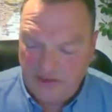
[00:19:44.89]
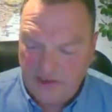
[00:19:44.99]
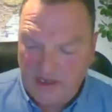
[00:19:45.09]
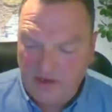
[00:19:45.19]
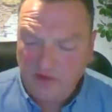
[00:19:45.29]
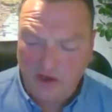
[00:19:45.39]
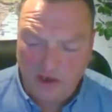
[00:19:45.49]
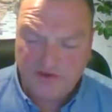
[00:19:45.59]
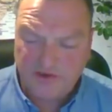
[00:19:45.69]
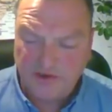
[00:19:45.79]

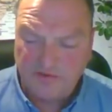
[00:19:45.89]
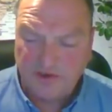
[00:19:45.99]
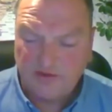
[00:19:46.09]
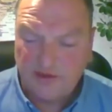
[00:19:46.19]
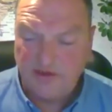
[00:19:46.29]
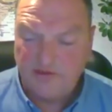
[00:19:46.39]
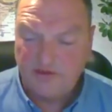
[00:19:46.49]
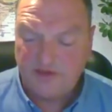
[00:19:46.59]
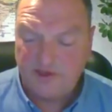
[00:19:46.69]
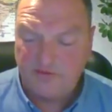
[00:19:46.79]
Alcoholics
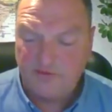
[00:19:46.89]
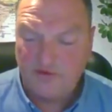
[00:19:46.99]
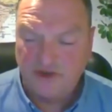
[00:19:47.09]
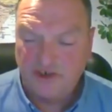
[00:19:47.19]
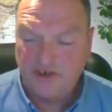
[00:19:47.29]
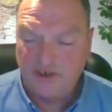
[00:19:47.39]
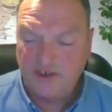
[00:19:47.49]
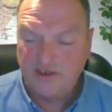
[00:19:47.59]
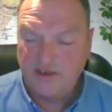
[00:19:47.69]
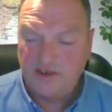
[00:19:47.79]
Anonymous, unfortunately,
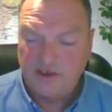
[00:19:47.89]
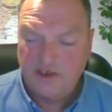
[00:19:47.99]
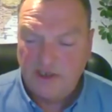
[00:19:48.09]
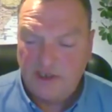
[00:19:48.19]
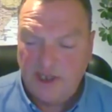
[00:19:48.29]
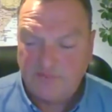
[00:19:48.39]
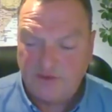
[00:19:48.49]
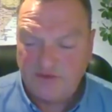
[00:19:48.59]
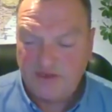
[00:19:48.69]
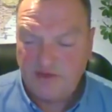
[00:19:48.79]
have
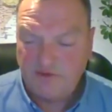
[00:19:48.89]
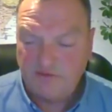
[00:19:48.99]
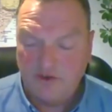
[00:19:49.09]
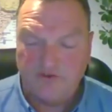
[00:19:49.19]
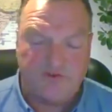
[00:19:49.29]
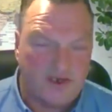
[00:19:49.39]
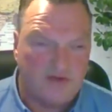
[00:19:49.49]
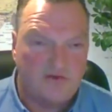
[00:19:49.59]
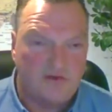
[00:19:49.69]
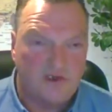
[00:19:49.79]
this statement that once an
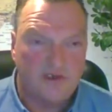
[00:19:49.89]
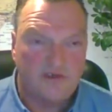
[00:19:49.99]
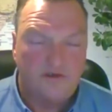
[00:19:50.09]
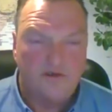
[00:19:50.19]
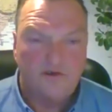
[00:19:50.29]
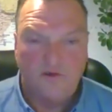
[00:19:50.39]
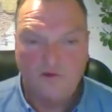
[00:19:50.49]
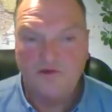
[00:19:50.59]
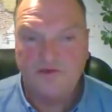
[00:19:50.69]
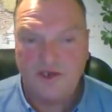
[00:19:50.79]
alcoholic,
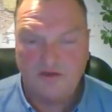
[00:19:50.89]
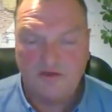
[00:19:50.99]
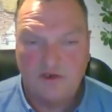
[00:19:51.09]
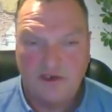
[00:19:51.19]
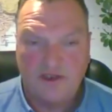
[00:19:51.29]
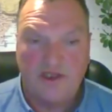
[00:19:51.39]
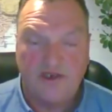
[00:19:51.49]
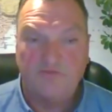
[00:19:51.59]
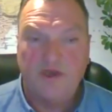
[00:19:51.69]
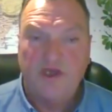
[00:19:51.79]
always an alcoholic. And
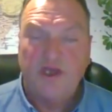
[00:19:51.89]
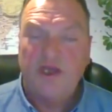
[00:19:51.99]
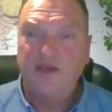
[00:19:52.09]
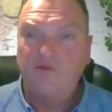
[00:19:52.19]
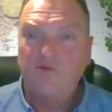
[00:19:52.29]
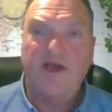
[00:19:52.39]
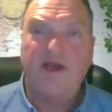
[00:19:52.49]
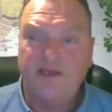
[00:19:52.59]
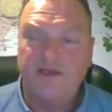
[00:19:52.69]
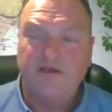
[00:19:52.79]
I'm, in a
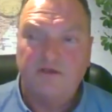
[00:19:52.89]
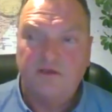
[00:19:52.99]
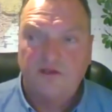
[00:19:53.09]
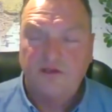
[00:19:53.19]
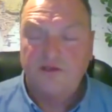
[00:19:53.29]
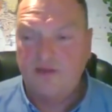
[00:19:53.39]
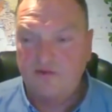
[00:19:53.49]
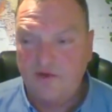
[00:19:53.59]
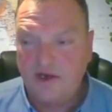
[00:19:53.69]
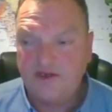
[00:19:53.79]
way, they're
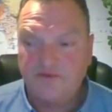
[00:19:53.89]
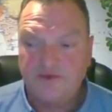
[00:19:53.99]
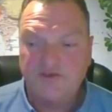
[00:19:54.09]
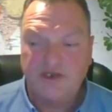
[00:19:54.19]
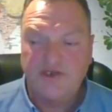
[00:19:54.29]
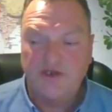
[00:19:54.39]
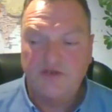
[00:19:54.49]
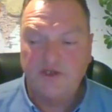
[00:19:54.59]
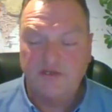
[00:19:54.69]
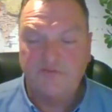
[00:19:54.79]
right, because I know
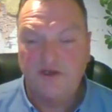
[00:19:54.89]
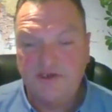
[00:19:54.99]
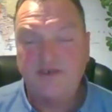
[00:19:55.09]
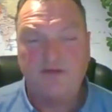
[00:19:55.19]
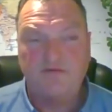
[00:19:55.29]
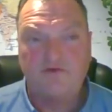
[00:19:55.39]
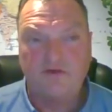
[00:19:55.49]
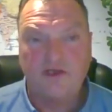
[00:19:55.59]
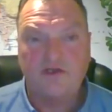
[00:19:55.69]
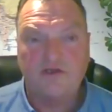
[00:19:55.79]
that if I did have a
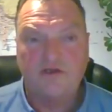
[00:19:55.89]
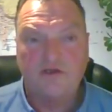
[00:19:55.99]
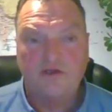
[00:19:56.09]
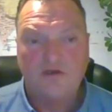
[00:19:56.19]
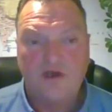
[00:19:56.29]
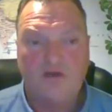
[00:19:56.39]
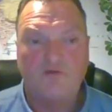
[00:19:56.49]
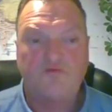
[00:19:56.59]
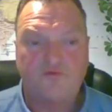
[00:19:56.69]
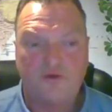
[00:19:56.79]
drink I
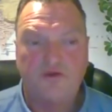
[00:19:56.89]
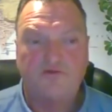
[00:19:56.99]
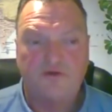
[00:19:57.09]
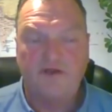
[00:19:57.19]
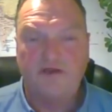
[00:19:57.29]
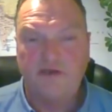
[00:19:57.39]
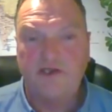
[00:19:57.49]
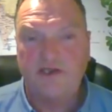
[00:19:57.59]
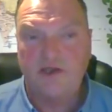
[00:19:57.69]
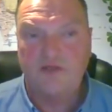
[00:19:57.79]
would probably very
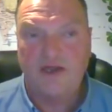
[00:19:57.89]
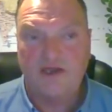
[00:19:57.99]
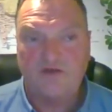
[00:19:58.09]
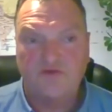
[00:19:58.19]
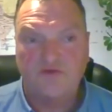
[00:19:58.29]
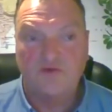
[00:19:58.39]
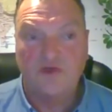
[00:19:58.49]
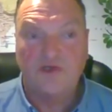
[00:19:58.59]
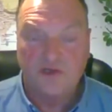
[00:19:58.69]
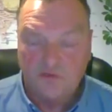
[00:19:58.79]
quickly go back to
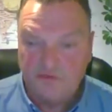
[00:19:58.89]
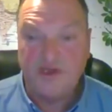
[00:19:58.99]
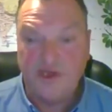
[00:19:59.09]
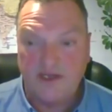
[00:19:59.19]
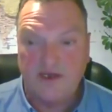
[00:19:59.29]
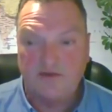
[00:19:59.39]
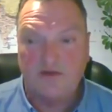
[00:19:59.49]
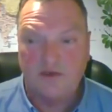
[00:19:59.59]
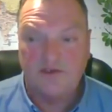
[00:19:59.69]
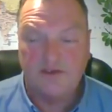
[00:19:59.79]
being an
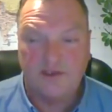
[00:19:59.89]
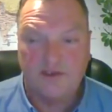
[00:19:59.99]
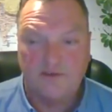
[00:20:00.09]
alcoholic again.